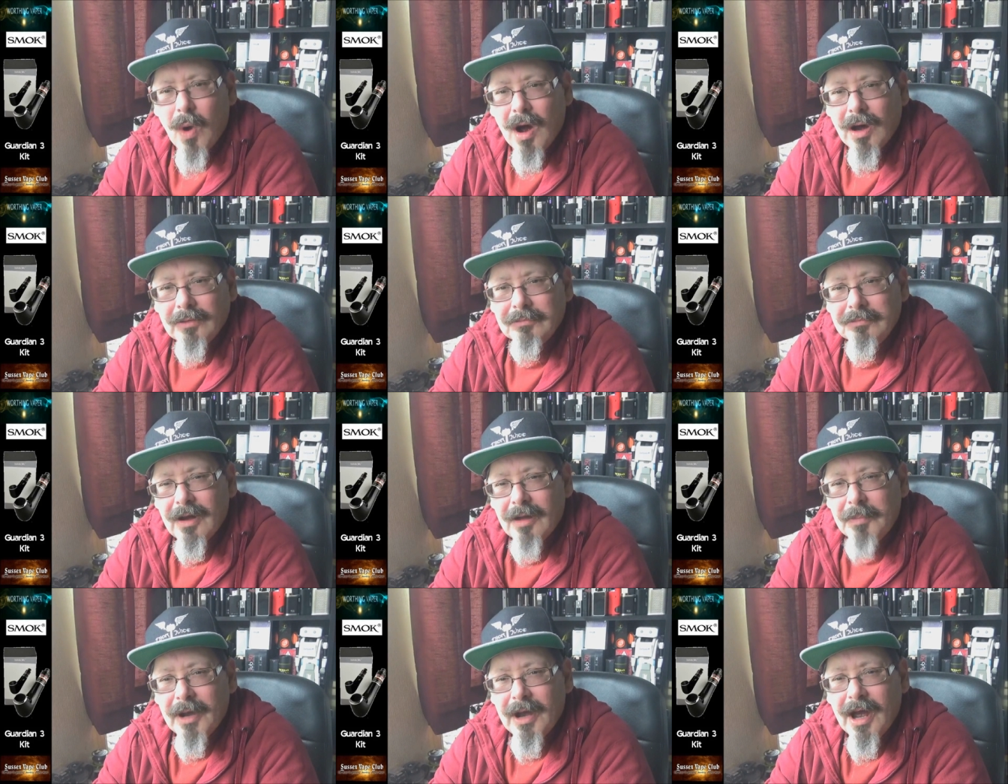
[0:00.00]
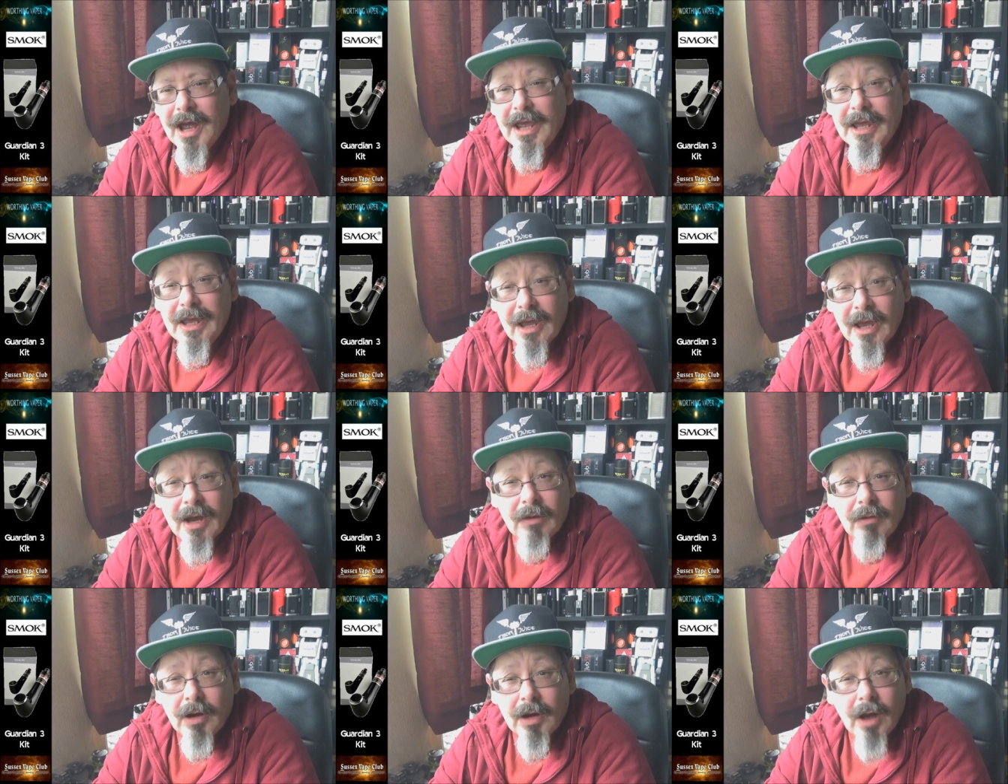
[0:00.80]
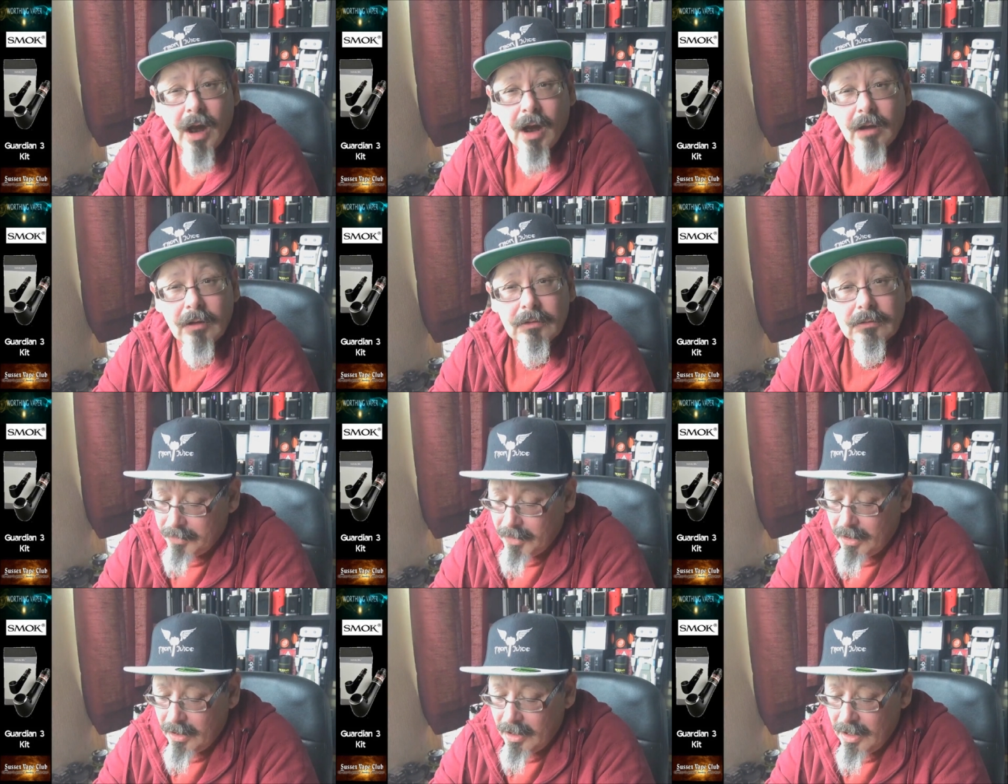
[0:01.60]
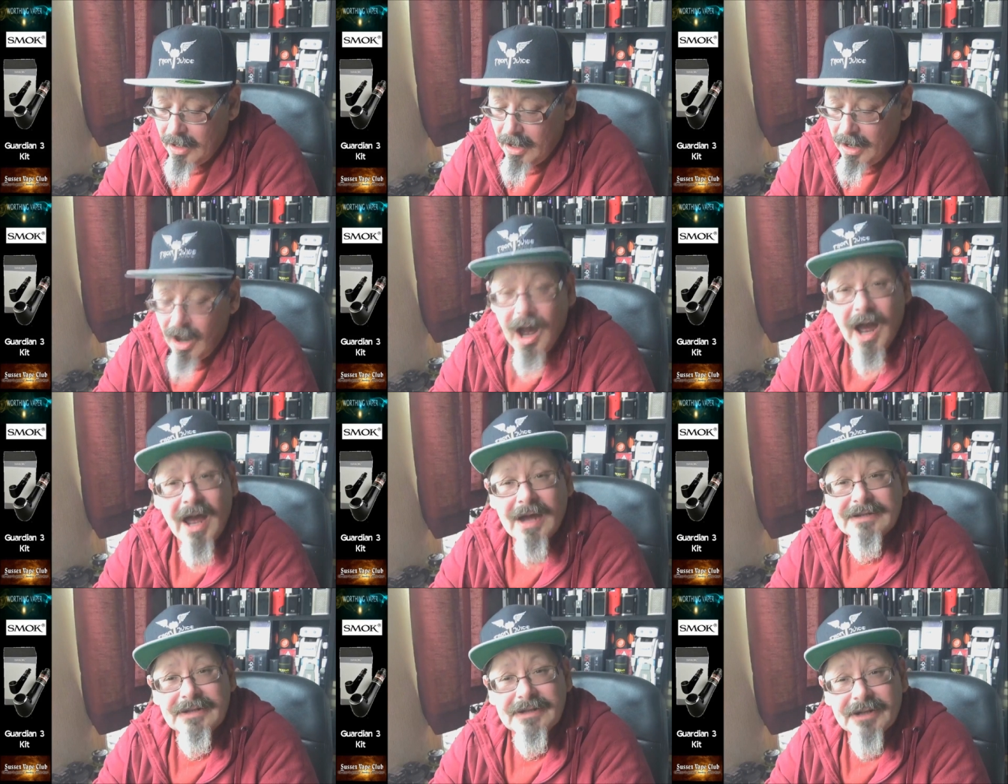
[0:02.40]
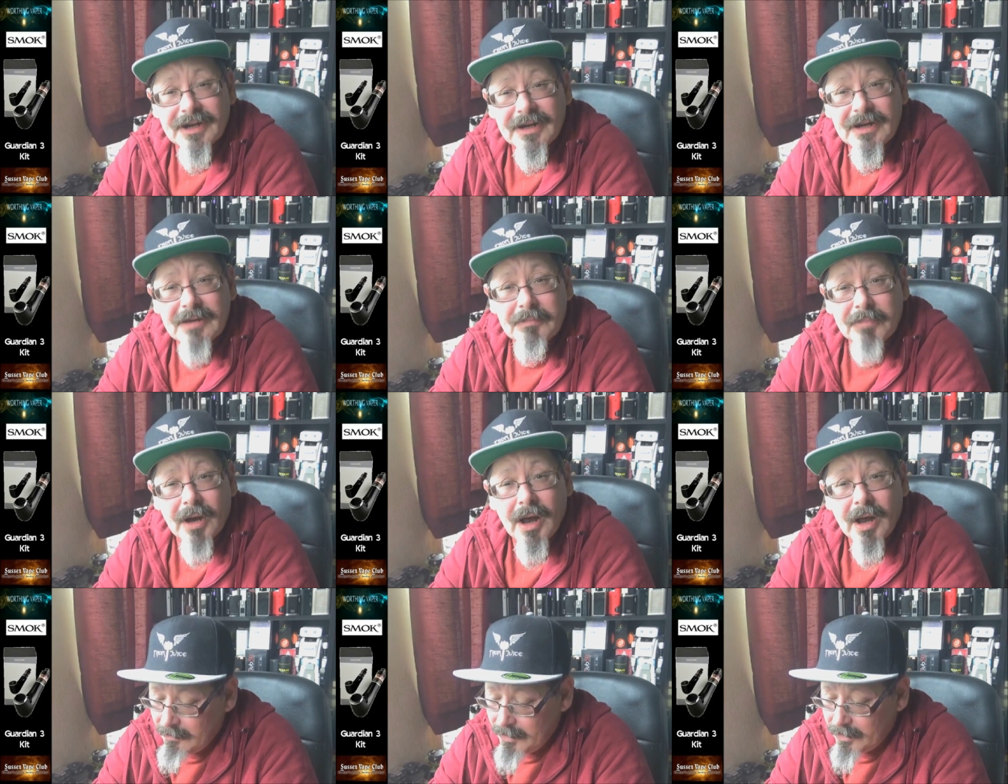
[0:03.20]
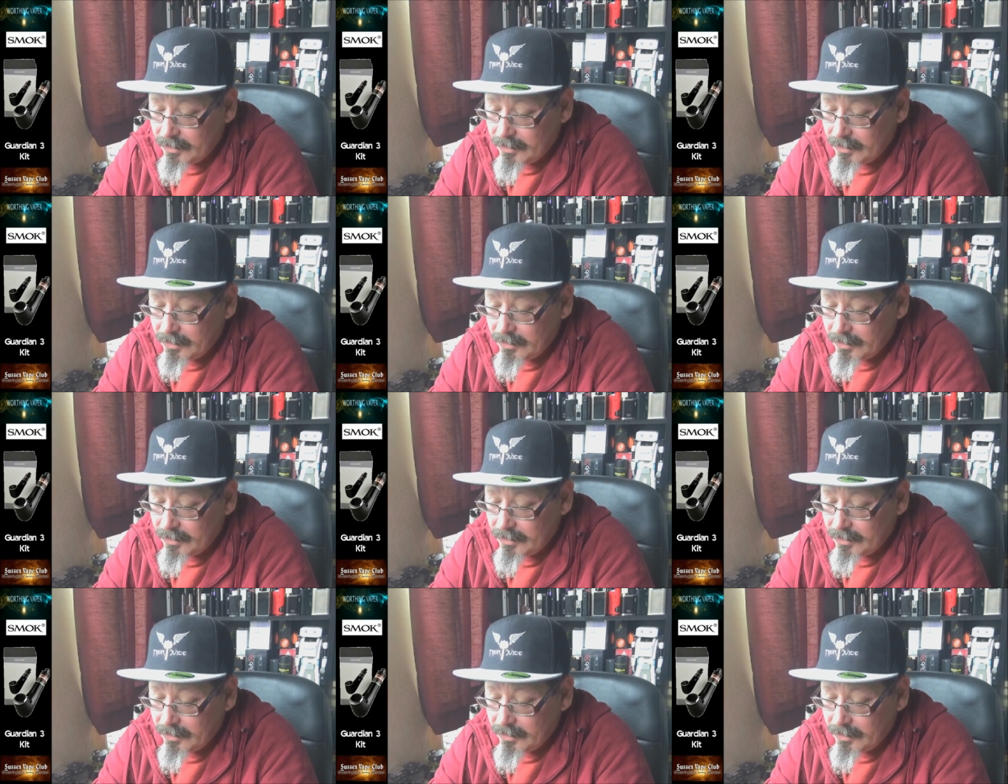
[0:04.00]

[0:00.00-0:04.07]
one about a year ago, but I had to take it back